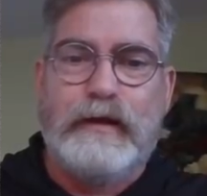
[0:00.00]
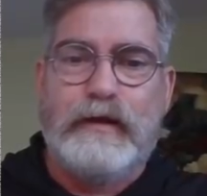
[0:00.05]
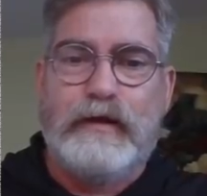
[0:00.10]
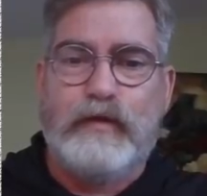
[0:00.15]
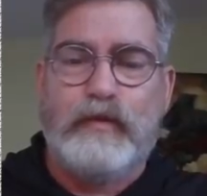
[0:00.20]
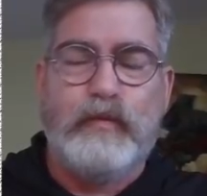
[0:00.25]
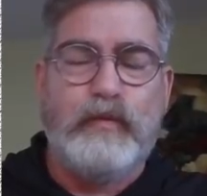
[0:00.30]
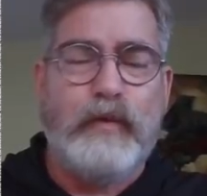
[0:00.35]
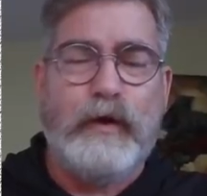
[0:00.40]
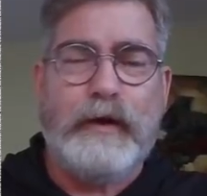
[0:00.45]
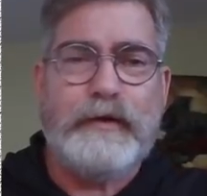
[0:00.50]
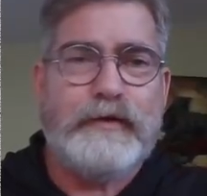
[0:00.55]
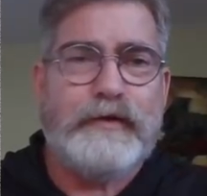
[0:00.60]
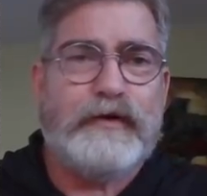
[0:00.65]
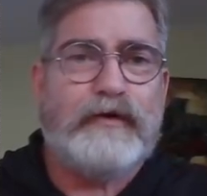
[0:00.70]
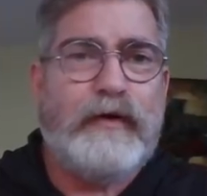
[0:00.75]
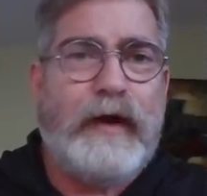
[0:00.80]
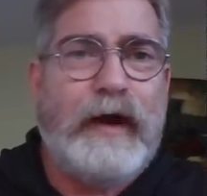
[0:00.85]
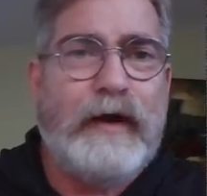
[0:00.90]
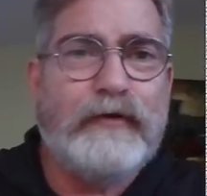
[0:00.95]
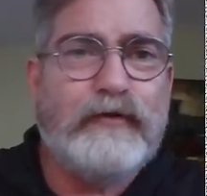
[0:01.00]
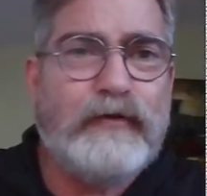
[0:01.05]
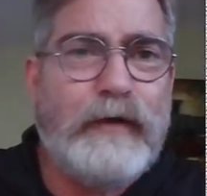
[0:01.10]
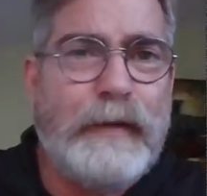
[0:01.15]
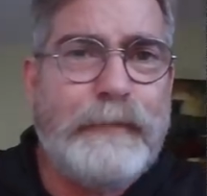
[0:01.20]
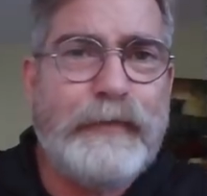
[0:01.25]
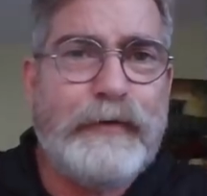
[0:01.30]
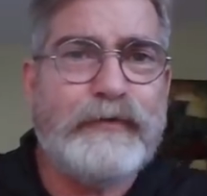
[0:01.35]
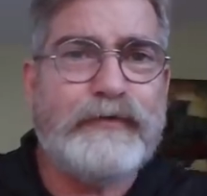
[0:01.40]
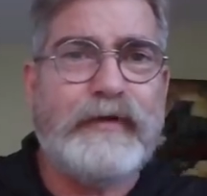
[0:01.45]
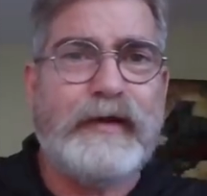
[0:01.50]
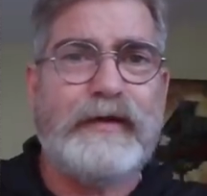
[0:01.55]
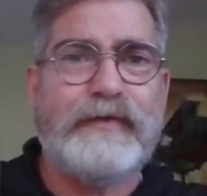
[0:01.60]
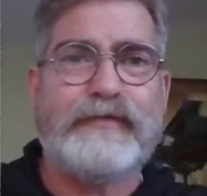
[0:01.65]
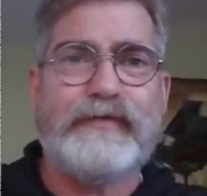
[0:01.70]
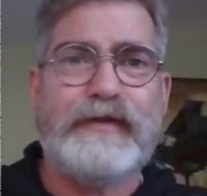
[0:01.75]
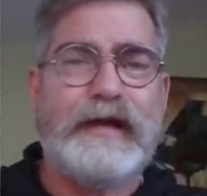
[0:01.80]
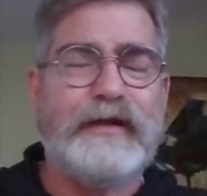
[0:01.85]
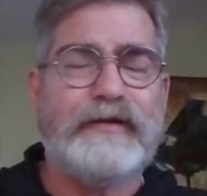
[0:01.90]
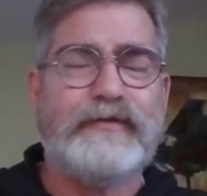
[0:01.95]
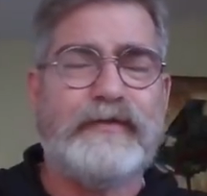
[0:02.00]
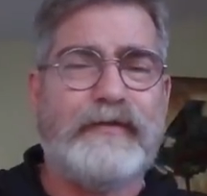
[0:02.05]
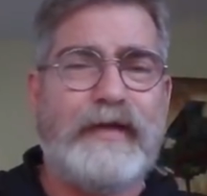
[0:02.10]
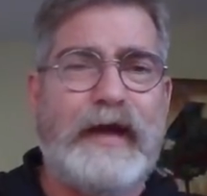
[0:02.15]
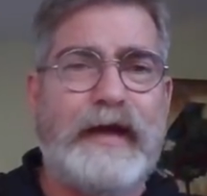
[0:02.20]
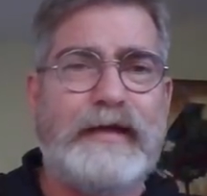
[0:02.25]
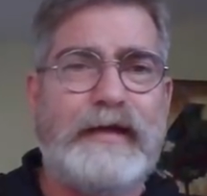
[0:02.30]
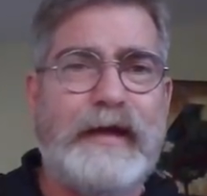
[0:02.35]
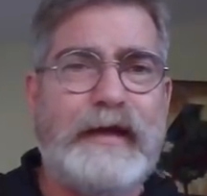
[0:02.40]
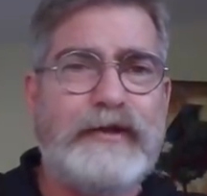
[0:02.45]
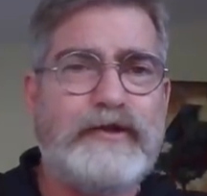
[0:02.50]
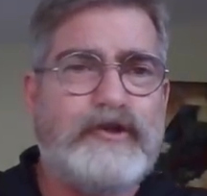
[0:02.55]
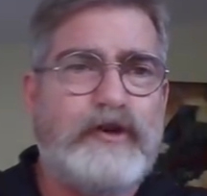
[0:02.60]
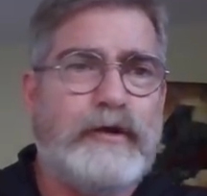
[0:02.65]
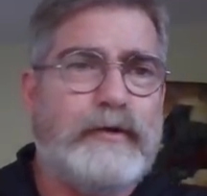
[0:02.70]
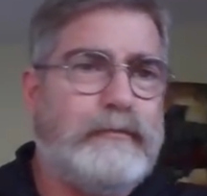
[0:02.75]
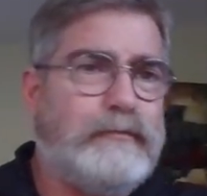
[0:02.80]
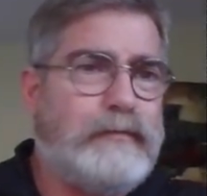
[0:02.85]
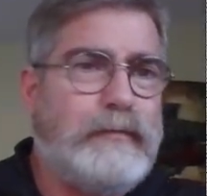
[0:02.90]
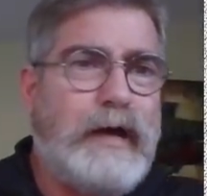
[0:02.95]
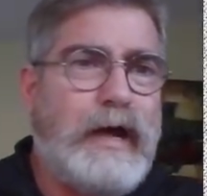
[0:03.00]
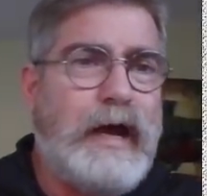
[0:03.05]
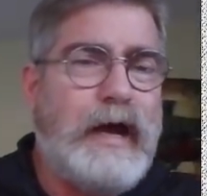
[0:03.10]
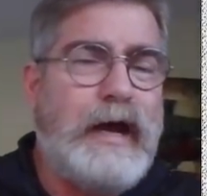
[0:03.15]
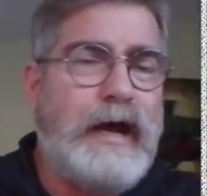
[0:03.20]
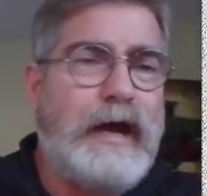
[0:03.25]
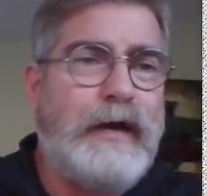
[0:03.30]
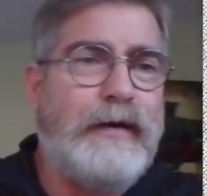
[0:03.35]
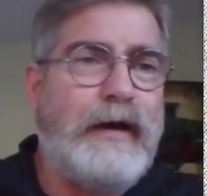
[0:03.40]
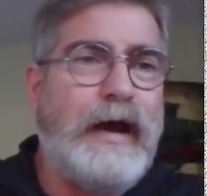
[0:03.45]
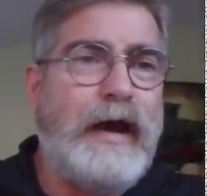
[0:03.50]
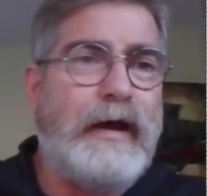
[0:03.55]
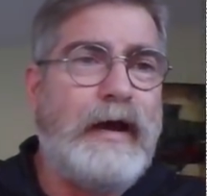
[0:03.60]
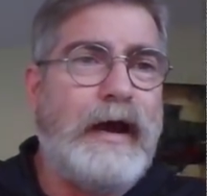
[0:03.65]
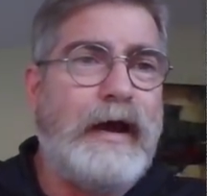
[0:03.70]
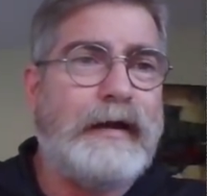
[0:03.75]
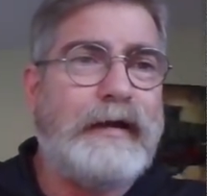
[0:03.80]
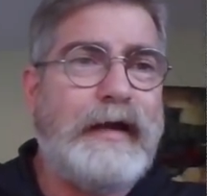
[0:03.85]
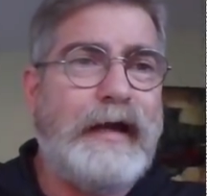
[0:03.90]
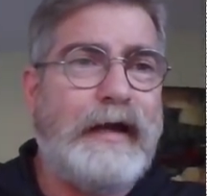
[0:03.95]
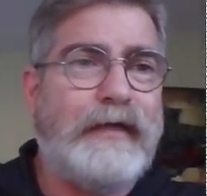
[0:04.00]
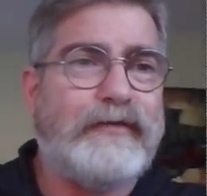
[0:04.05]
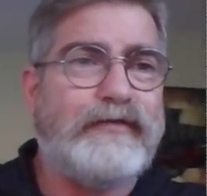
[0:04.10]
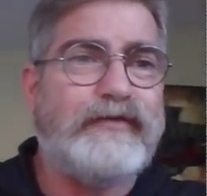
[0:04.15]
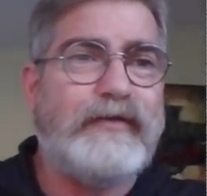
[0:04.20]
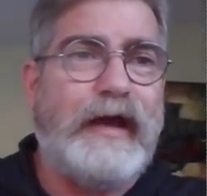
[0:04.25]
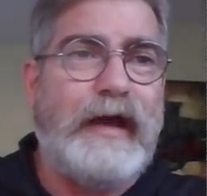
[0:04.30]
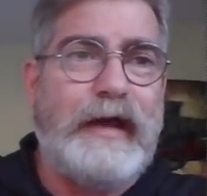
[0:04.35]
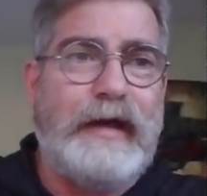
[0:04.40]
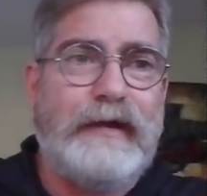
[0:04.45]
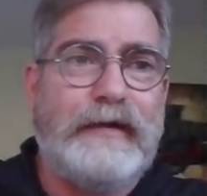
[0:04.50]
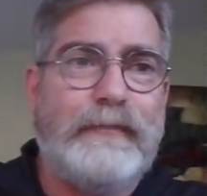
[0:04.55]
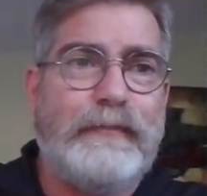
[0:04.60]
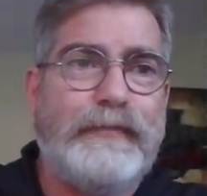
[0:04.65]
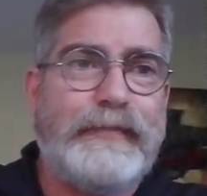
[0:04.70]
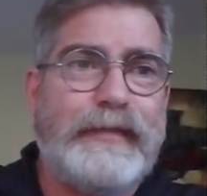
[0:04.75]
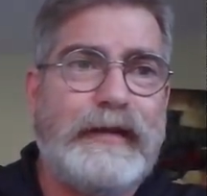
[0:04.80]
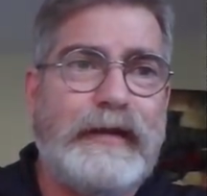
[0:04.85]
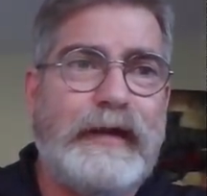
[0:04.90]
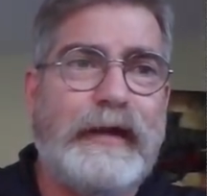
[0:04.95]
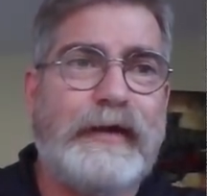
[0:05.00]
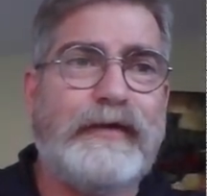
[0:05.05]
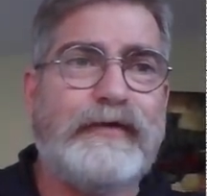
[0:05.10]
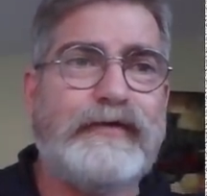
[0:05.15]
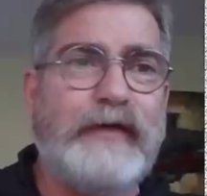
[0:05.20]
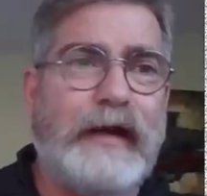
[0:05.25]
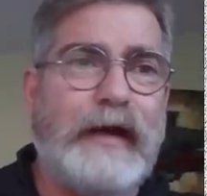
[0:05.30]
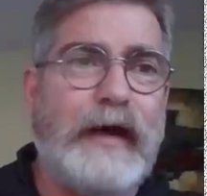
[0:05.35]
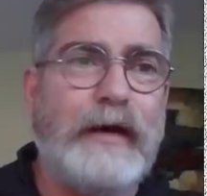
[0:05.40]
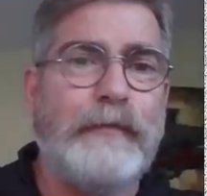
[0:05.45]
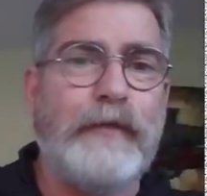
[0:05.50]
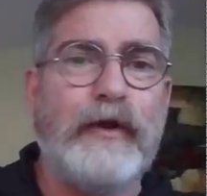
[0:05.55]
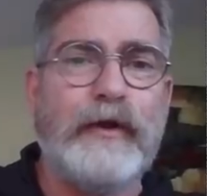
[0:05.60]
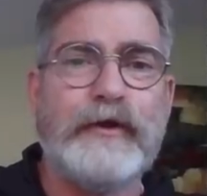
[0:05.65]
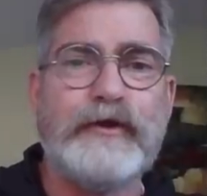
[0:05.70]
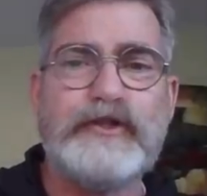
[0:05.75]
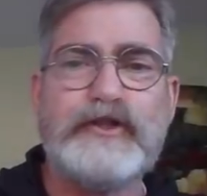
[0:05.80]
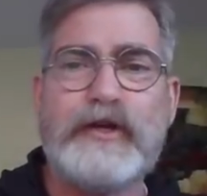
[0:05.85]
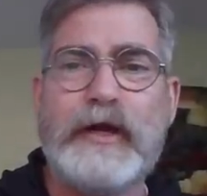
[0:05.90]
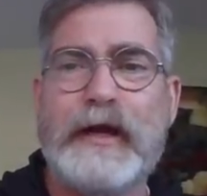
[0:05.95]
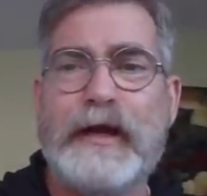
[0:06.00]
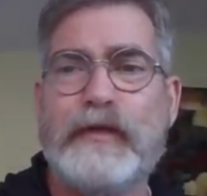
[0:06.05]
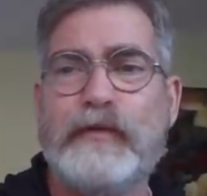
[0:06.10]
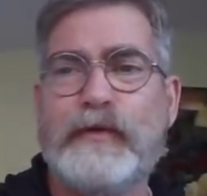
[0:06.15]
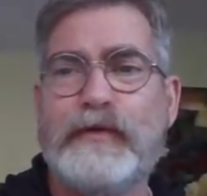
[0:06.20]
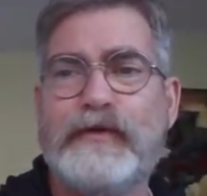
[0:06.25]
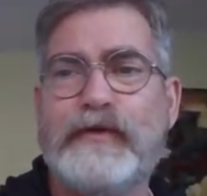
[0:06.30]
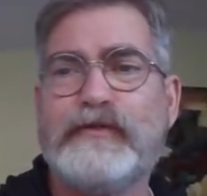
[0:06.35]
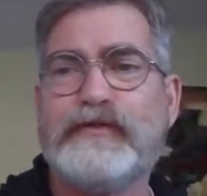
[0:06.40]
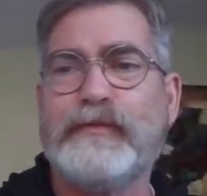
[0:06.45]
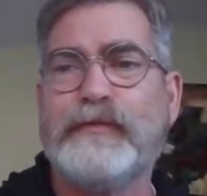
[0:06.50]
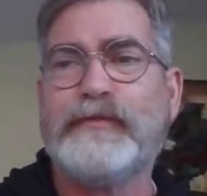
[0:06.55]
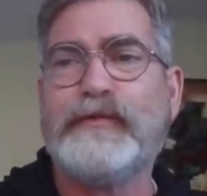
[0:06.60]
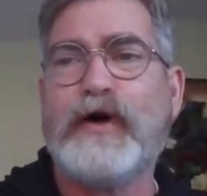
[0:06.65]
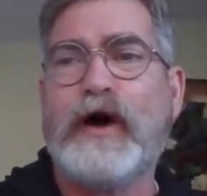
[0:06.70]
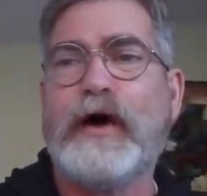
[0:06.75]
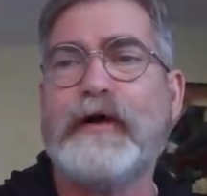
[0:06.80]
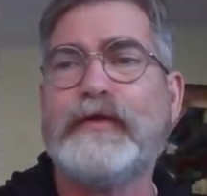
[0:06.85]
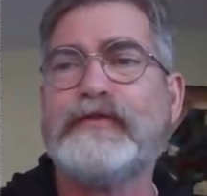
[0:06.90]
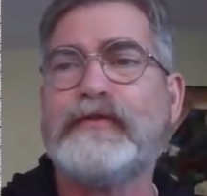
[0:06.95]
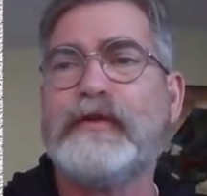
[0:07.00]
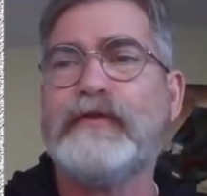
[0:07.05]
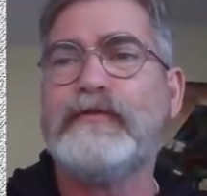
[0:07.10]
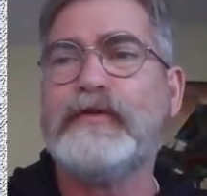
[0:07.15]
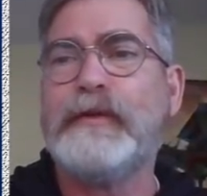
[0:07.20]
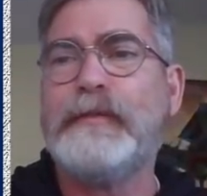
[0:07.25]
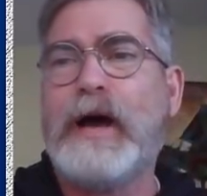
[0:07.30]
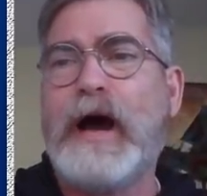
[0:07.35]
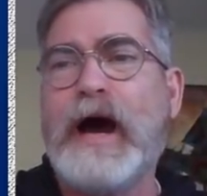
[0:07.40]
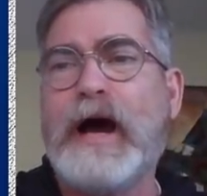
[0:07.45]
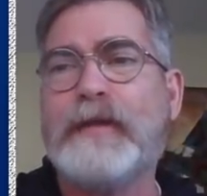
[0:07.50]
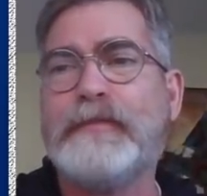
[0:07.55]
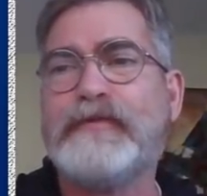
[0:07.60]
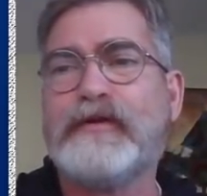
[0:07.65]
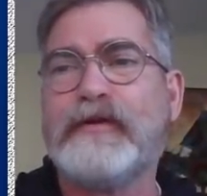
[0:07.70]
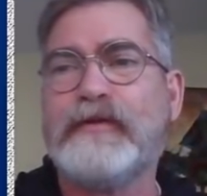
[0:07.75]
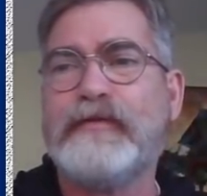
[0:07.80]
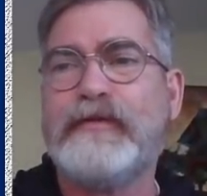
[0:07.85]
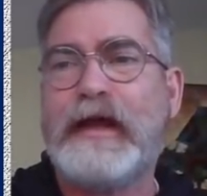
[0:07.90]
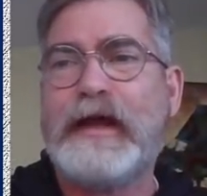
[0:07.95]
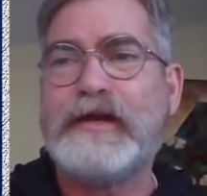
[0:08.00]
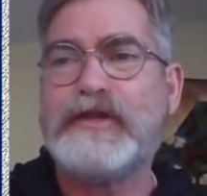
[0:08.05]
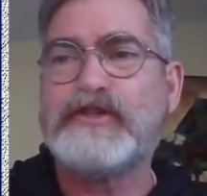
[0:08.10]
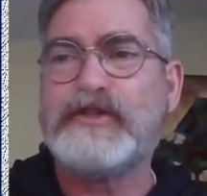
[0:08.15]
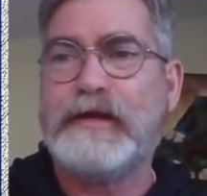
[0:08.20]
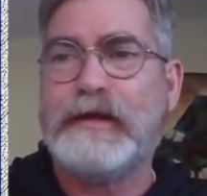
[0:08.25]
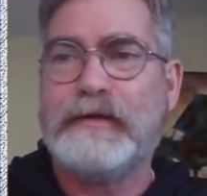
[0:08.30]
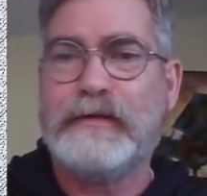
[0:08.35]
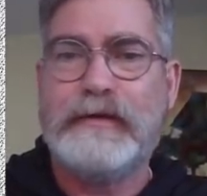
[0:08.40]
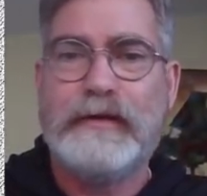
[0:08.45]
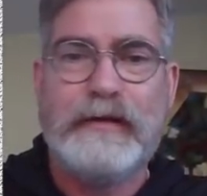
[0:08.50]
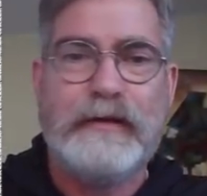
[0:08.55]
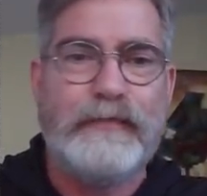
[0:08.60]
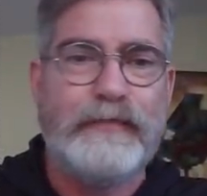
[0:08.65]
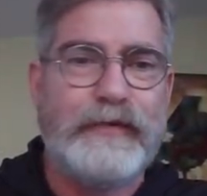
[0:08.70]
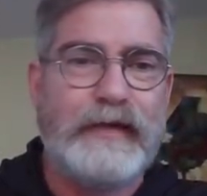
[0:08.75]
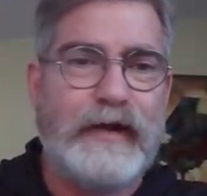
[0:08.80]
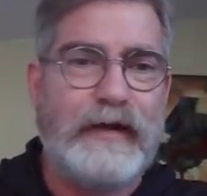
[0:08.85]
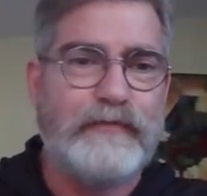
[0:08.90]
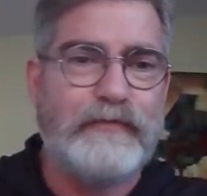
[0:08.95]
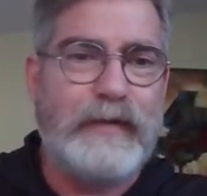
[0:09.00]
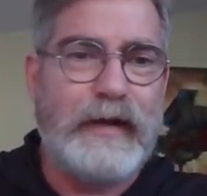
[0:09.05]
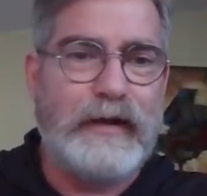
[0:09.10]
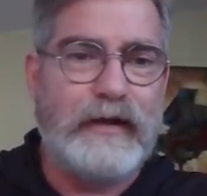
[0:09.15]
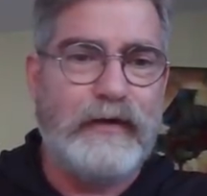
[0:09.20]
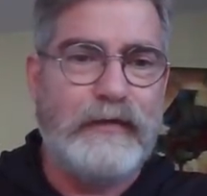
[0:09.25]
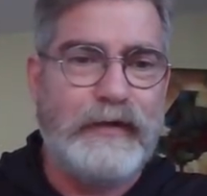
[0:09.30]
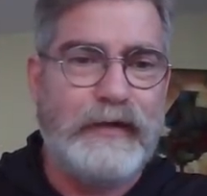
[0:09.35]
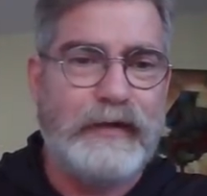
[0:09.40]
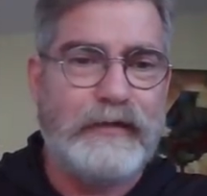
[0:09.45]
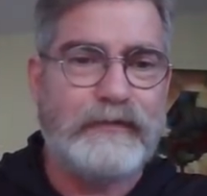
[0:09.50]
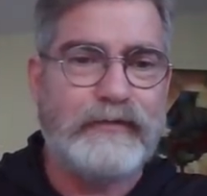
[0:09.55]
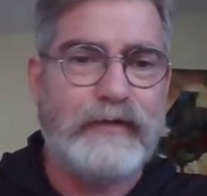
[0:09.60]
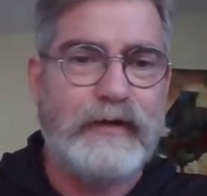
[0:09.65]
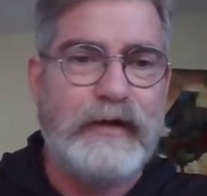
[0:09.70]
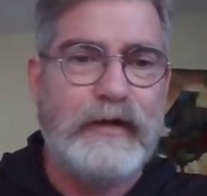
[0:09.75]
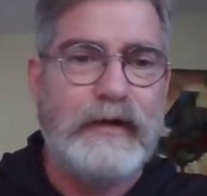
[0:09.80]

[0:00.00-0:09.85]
What do the crowns represent? Things of that nature? I, I, I can't say. Like I said, I'm only sharing with you some thoughts from observation that I've made on this.